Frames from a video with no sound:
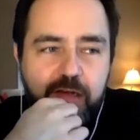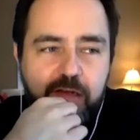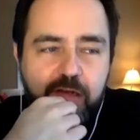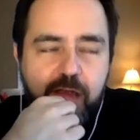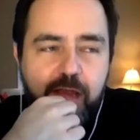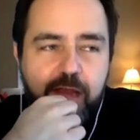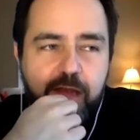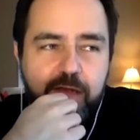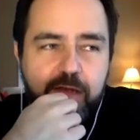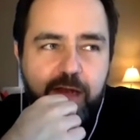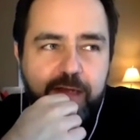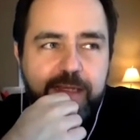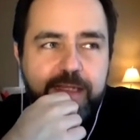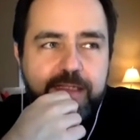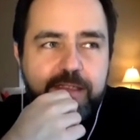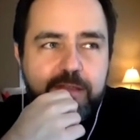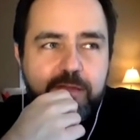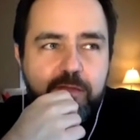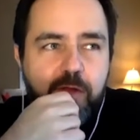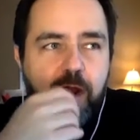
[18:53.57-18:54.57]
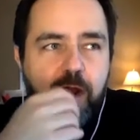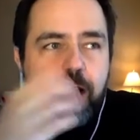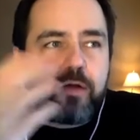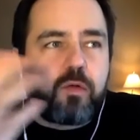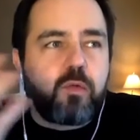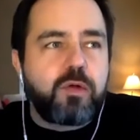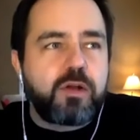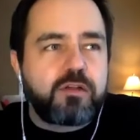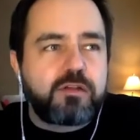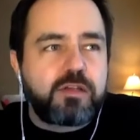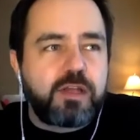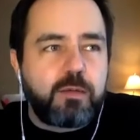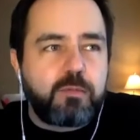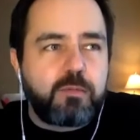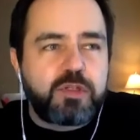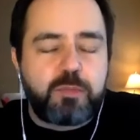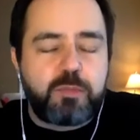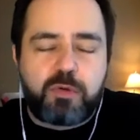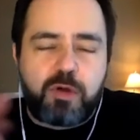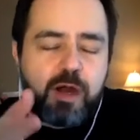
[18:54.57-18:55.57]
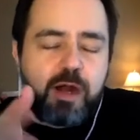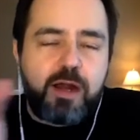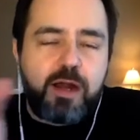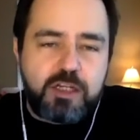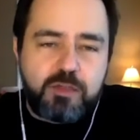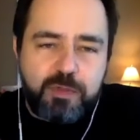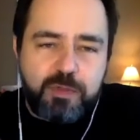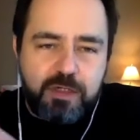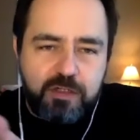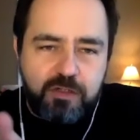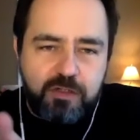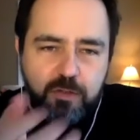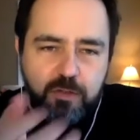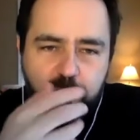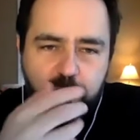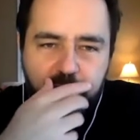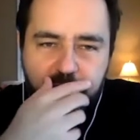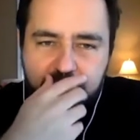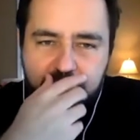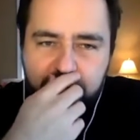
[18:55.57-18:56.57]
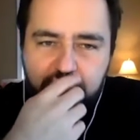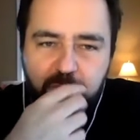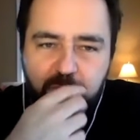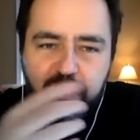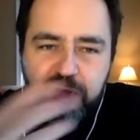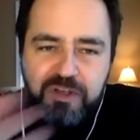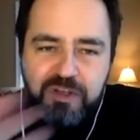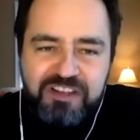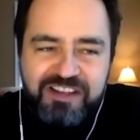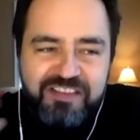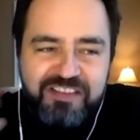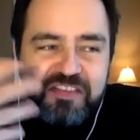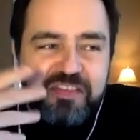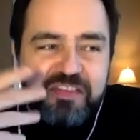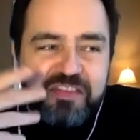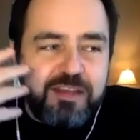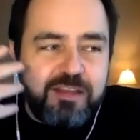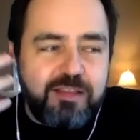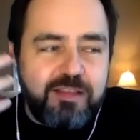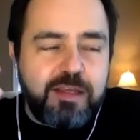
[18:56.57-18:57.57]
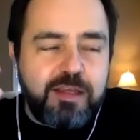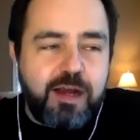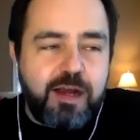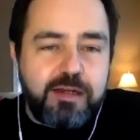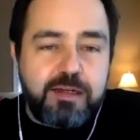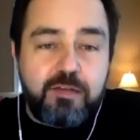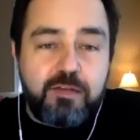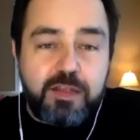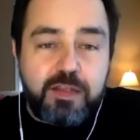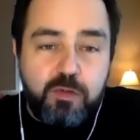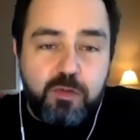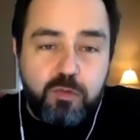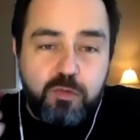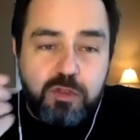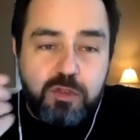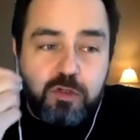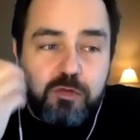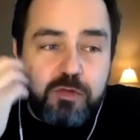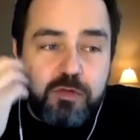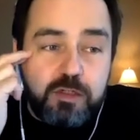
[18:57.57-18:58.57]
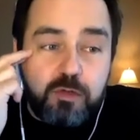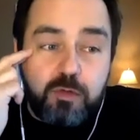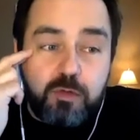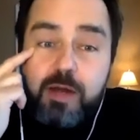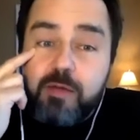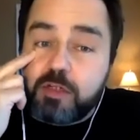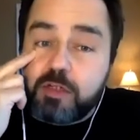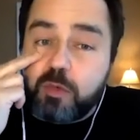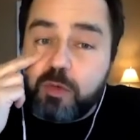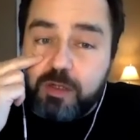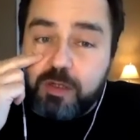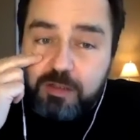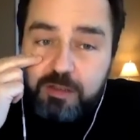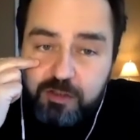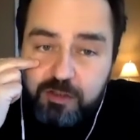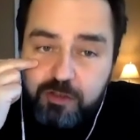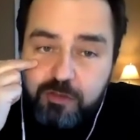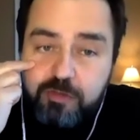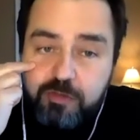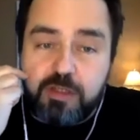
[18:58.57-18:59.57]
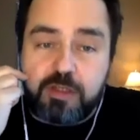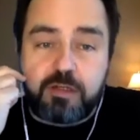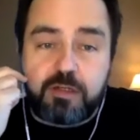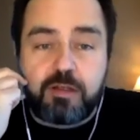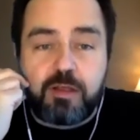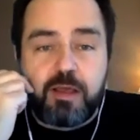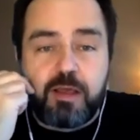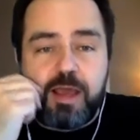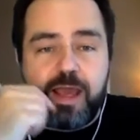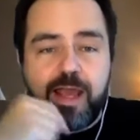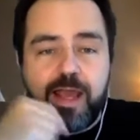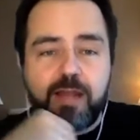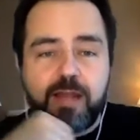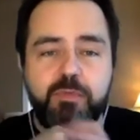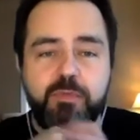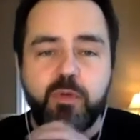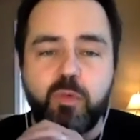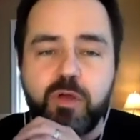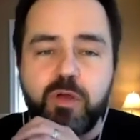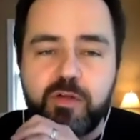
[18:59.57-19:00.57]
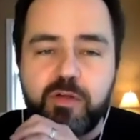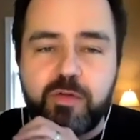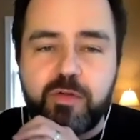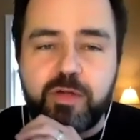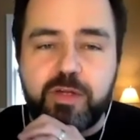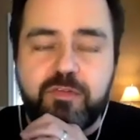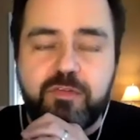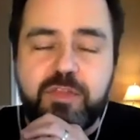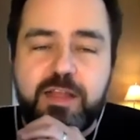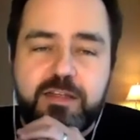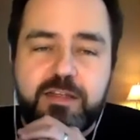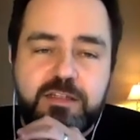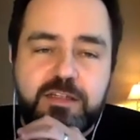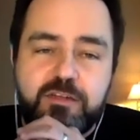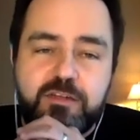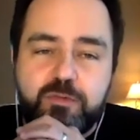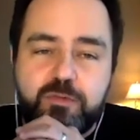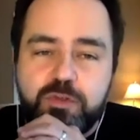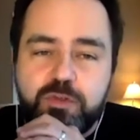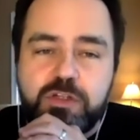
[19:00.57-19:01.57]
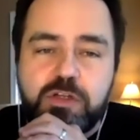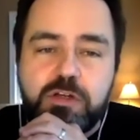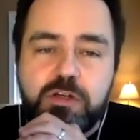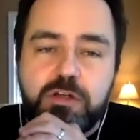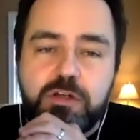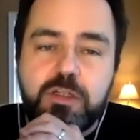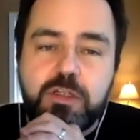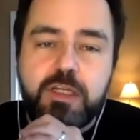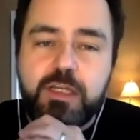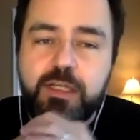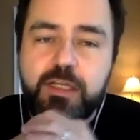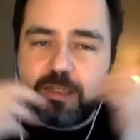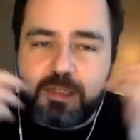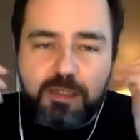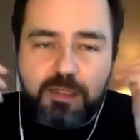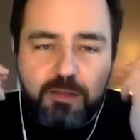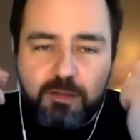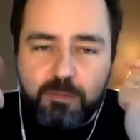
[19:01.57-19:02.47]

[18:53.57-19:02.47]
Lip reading: and I guess I don't want to say I'm surprised because you're a professional, but like the idea that you turned this around as quickly as you did had me wondering if that stuff was all in